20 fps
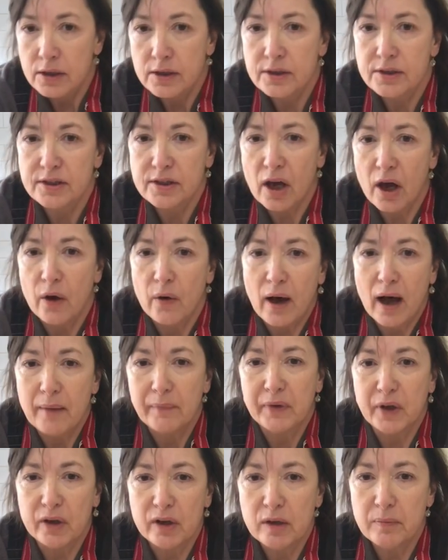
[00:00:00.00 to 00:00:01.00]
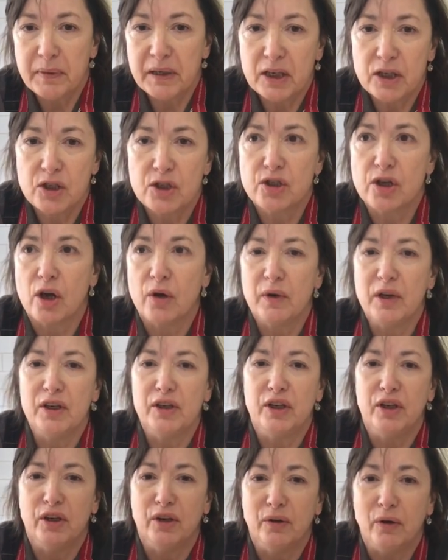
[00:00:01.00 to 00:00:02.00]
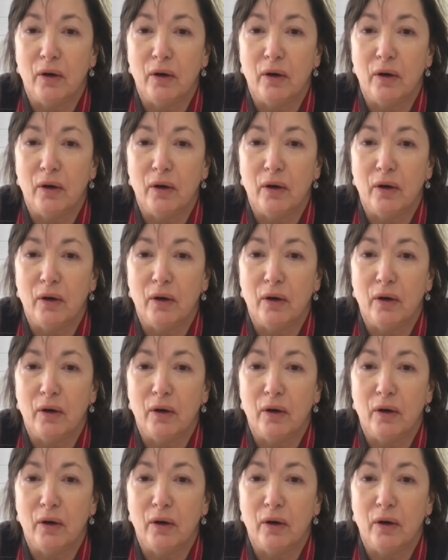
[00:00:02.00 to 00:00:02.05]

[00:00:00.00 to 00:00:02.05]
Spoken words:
So I'm going to be showing you,